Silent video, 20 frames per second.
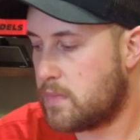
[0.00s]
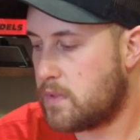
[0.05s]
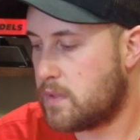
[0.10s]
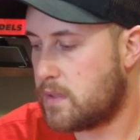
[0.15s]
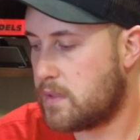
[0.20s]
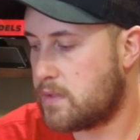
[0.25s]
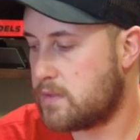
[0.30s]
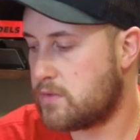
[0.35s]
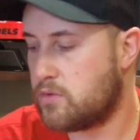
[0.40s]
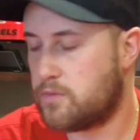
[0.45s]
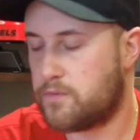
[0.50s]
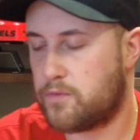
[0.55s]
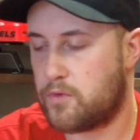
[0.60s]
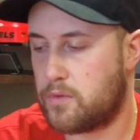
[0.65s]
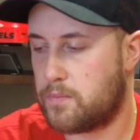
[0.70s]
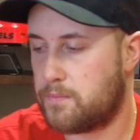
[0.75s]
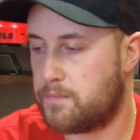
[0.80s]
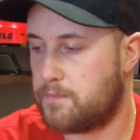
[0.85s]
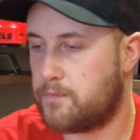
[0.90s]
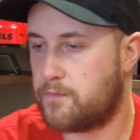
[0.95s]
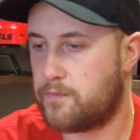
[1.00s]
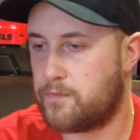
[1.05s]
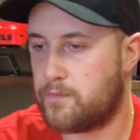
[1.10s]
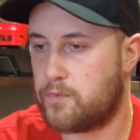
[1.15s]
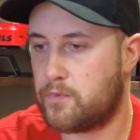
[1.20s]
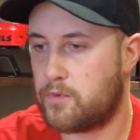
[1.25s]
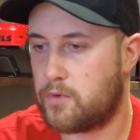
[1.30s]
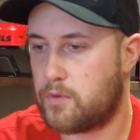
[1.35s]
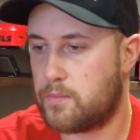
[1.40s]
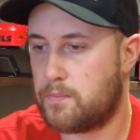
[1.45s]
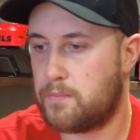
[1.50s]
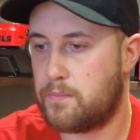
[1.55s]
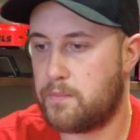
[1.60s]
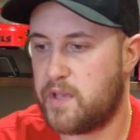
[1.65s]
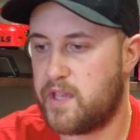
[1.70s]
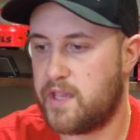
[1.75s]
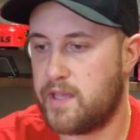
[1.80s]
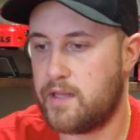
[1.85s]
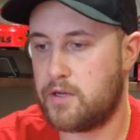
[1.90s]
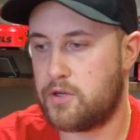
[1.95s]
it's good for
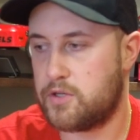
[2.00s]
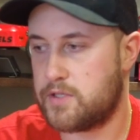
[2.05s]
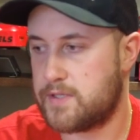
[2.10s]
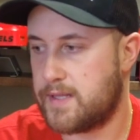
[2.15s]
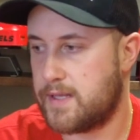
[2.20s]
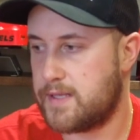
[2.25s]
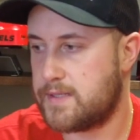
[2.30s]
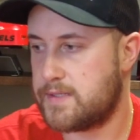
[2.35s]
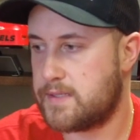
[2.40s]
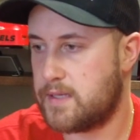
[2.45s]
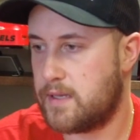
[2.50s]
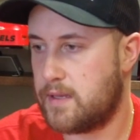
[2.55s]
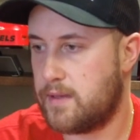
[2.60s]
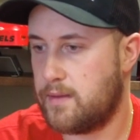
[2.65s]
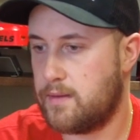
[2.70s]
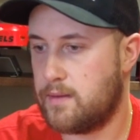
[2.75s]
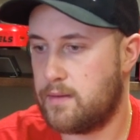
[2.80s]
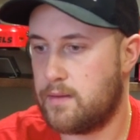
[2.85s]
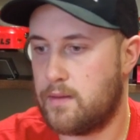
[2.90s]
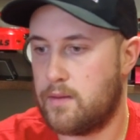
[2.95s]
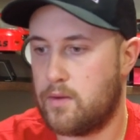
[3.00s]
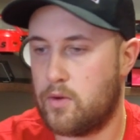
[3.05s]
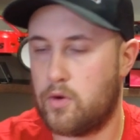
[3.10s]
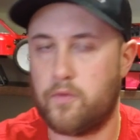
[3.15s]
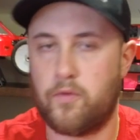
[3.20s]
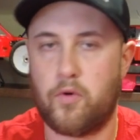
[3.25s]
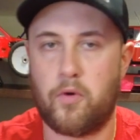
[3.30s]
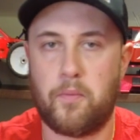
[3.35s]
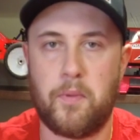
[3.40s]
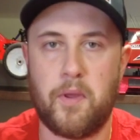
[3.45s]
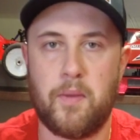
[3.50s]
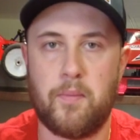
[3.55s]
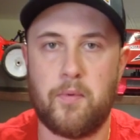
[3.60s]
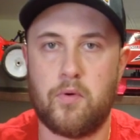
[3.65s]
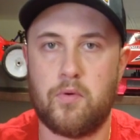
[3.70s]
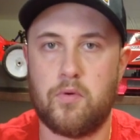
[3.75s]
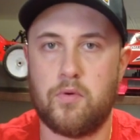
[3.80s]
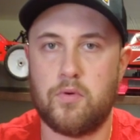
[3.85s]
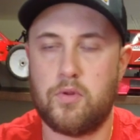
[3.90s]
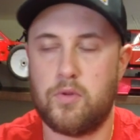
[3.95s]
beginners, let's say, or for people
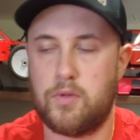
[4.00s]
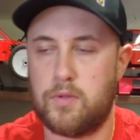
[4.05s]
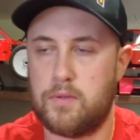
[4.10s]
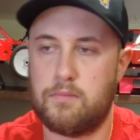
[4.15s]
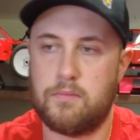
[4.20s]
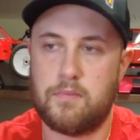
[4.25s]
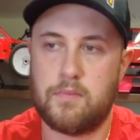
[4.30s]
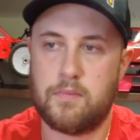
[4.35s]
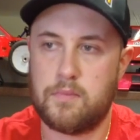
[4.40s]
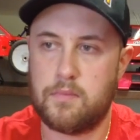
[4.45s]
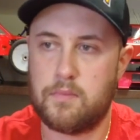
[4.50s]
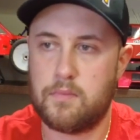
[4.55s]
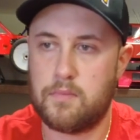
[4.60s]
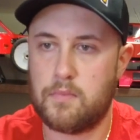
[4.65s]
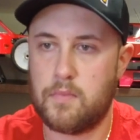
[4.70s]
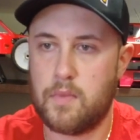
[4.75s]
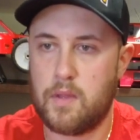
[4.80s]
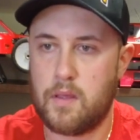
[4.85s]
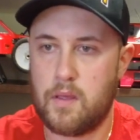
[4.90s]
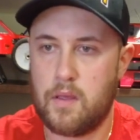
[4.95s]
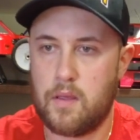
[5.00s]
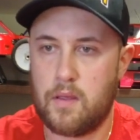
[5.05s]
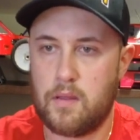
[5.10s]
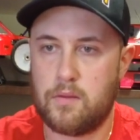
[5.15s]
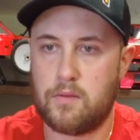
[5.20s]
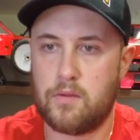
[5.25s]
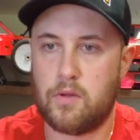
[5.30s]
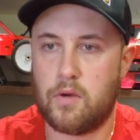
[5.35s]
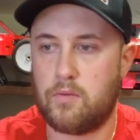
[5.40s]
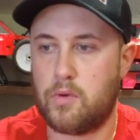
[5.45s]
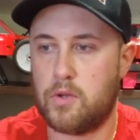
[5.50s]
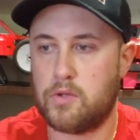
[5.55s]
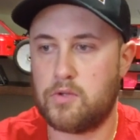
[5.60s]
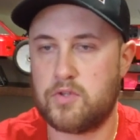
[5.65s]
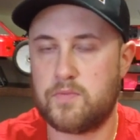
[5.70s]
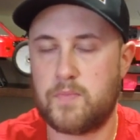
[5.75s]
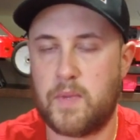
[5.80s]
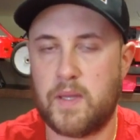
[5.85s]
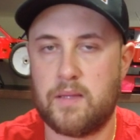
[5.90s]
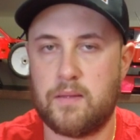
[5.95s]
who don't want to
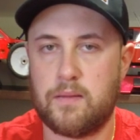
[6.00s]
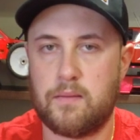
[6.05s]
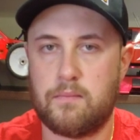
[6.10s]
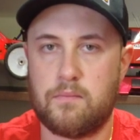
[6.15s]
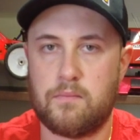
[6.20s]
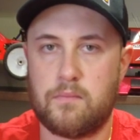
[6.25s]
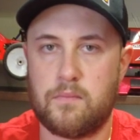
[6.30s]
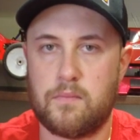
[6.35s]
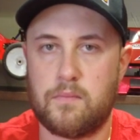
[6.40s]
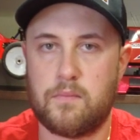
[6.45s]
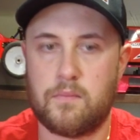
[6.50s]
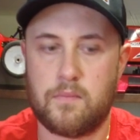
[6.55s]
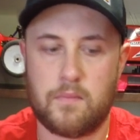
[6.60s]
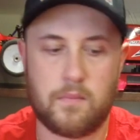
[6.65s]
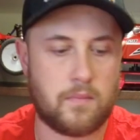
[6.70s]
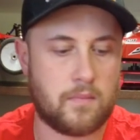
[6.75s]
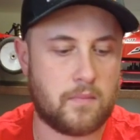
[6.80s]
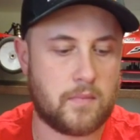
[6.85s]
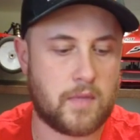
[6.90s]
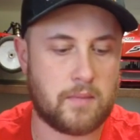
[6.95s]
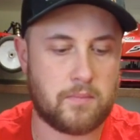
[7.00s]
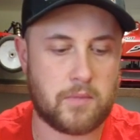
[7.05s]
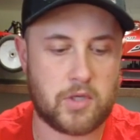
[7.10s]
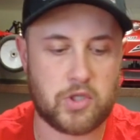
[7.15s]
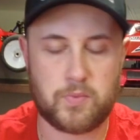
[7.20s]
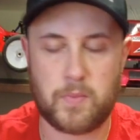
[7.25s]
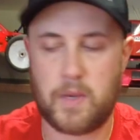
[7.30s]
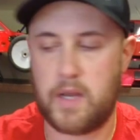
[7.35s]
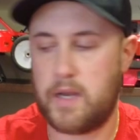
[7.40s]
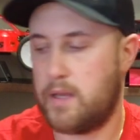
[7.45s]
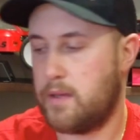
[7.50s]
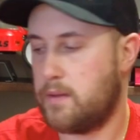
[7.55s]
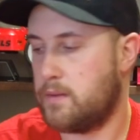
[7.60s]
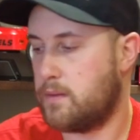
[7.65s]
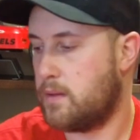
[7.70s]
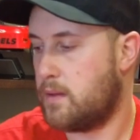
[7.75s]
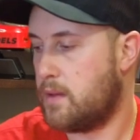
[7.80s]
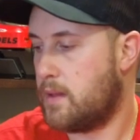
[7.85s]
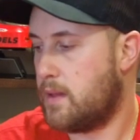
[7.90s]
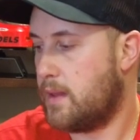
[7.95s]
spend that much money.
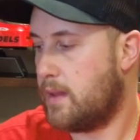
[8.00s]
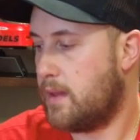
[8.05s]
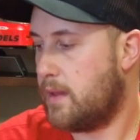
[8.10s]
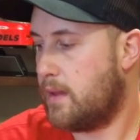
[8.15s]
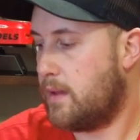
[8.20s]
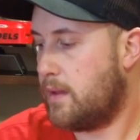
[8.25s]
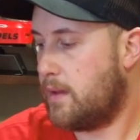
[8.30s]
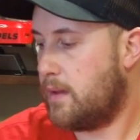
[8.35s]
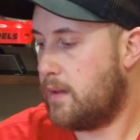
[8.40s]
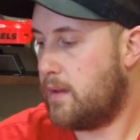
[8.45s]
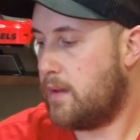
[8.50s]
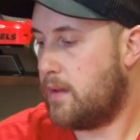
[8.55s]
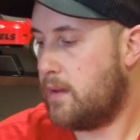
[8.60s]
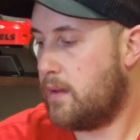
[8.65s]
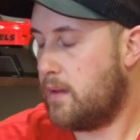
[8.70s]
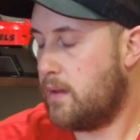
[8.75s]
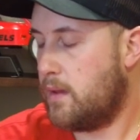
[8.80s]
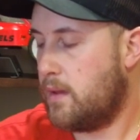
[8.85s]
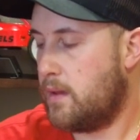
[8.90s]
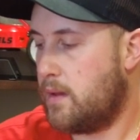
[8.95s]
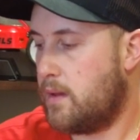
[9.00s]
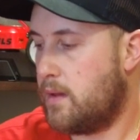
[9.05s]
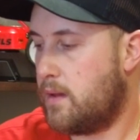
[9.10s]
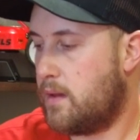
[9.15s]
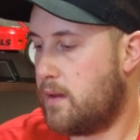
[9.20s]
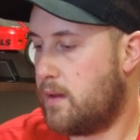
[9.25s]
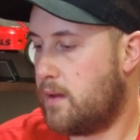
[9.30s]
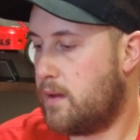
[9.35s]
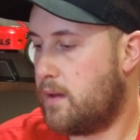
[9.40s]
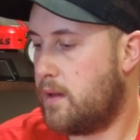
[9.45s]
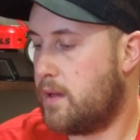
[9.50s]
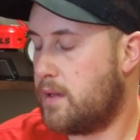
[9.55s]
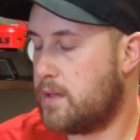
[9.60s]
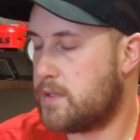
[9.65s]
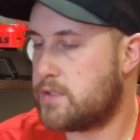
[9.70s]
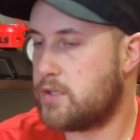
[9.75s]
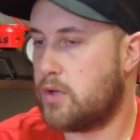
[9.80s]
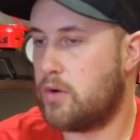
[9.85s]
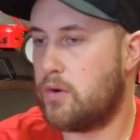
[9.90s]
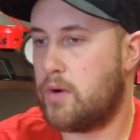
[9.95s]

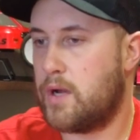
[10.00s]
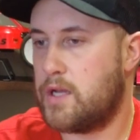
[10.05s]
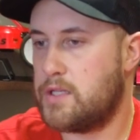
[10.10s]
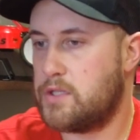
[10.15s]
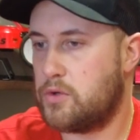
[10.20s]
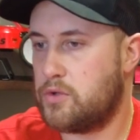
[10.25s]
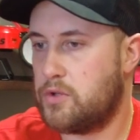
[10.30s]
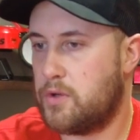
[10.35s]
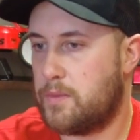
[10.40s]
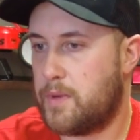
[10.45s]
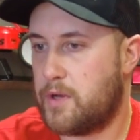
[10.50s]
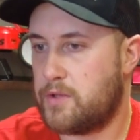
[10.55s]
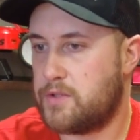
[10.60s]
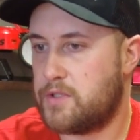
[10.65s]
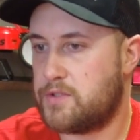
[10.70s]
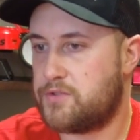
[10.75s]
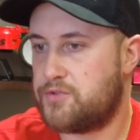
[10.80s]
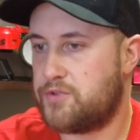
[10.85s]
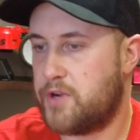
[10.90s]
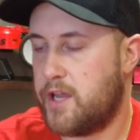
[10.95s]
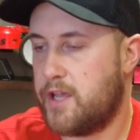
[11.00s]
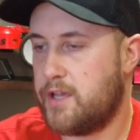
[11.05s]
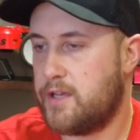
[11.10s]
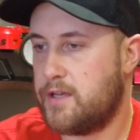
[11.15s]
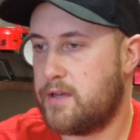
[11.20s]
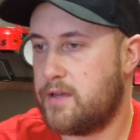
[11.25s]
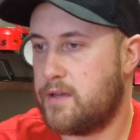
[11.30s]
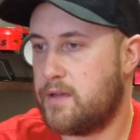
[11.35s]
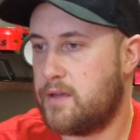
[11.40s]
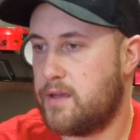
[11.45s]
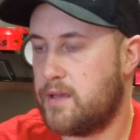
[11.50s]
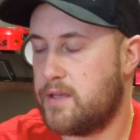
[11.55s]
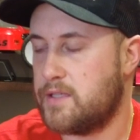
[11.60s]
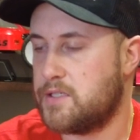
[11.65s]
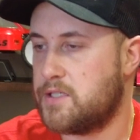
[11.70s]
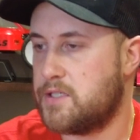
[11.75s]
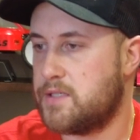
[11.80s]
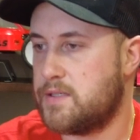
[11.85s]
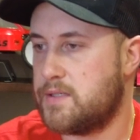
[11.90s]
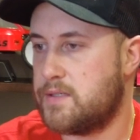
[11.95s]
So I told you about the Drake
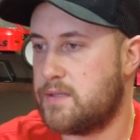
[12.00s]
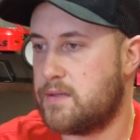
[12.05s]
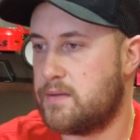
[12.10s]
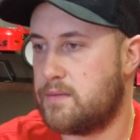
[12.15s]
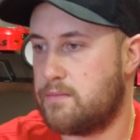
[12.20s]
engines.